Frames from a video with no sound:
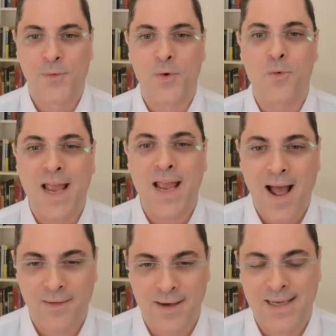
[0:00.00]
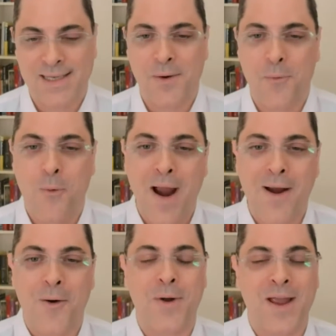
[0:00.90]
The reality is that
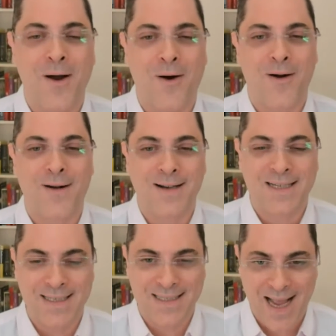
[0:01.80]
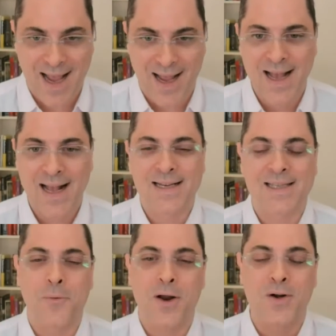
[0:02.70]
where we are today
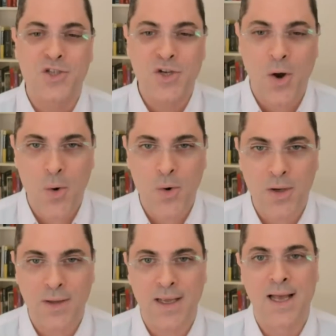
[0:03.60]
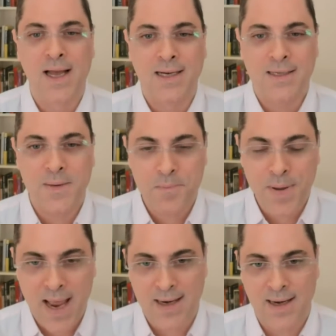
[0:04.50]
is that we are totally
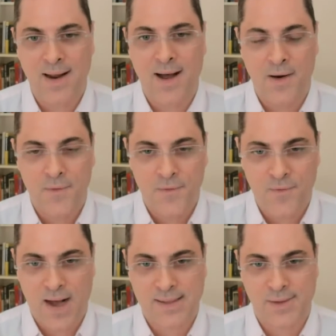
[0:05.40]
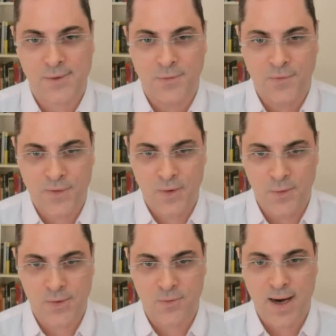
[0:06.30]
dependent on fossil
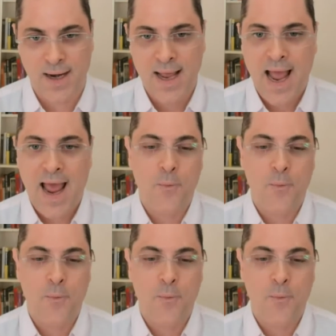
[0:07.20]
fuels, right?